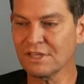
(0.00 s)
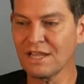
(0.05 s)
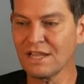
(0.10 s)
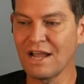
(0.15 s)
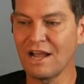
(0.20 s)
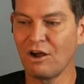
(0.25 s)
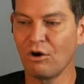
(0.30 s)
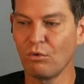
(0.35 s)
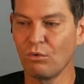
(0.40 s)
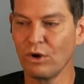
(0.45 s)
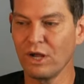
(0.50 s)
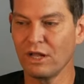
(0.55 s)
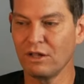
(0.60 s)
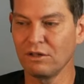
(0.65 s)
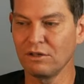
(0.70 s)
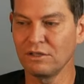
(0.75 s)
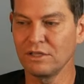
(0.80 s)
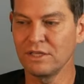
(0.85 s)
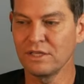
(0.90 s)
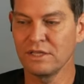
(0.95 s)
how
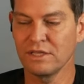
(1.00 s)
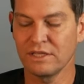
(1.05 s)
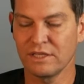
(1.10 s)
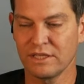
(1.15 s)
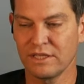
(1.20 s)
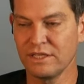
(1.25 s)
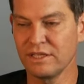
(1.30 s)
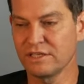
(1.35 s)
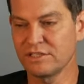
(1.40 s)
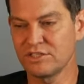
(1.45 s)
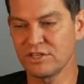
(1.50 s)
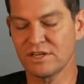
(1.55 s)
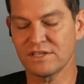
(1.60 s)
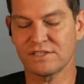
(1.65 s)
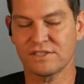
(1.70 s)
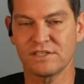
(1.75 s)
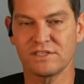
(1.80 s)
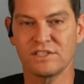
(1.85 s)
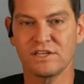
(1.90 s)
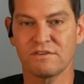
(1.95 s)
well he
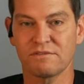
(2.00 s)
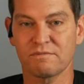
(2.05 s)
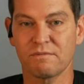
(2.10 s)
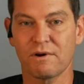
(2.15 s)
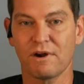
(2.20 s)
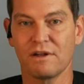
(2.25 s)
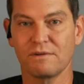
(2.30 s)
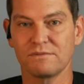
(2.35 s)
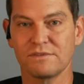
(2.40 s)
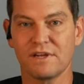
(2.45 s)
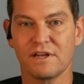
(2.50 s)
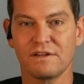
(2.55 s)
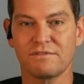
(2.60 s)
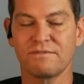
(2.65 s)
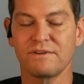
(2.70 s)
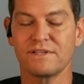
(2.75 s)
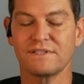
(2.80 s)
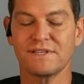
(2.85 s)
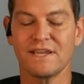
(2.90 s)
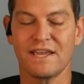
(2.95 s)
adjusts to Jeff Brohm's
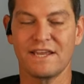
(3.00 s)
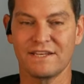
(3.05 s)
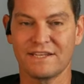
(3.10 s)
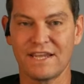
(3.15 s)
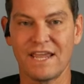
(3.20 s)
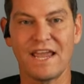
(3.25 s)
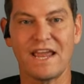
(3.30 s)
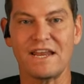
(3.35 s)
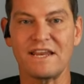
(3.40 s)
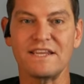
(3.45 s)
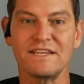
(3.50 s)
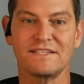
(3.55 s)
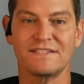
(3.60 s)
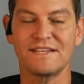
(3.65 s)
offense, and can he